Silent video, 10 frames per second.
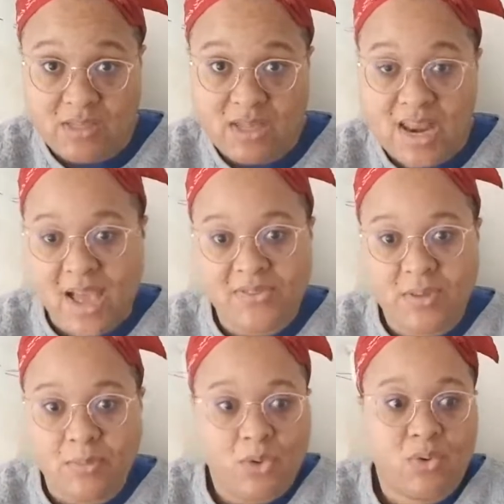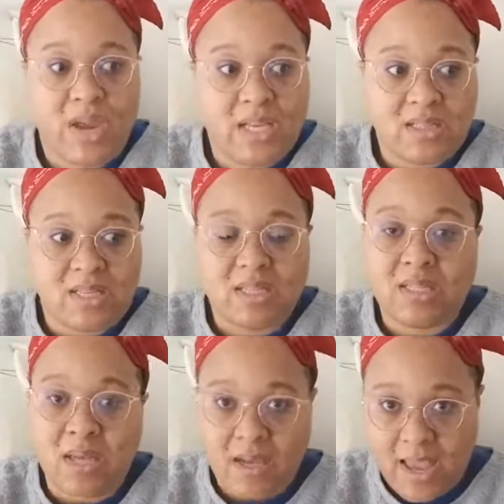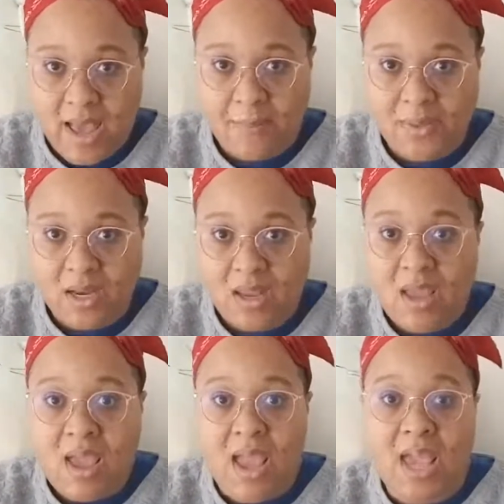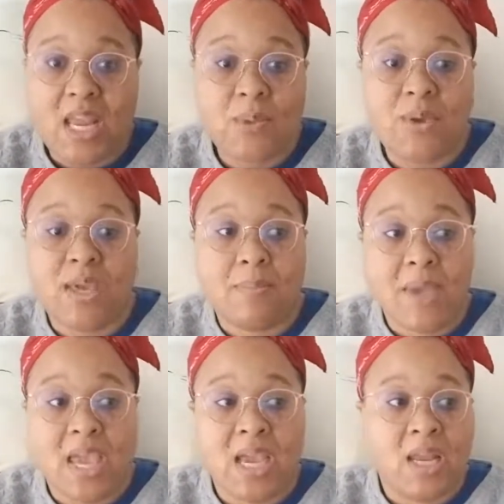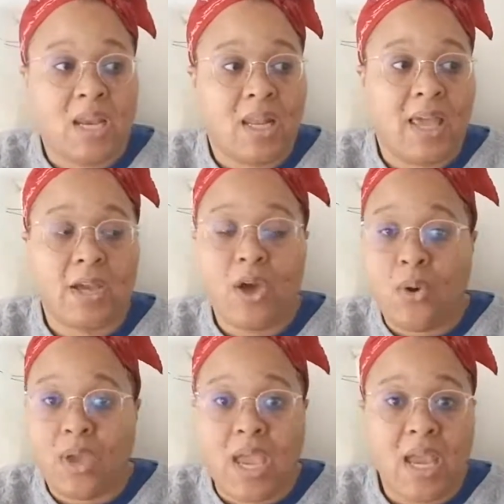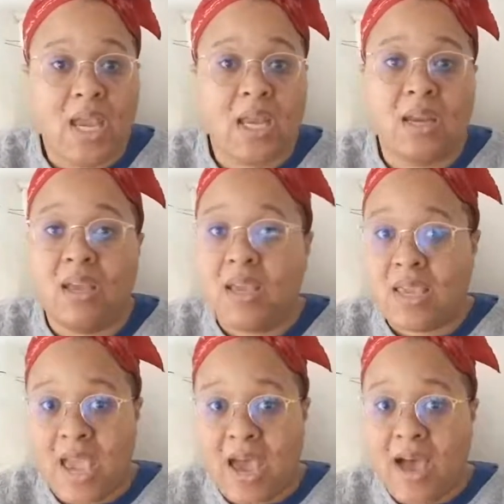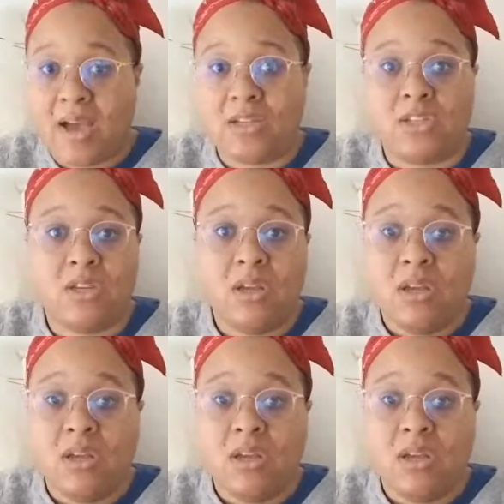and have some crazy stunt happen. And he would get paid in like cocaine, cash,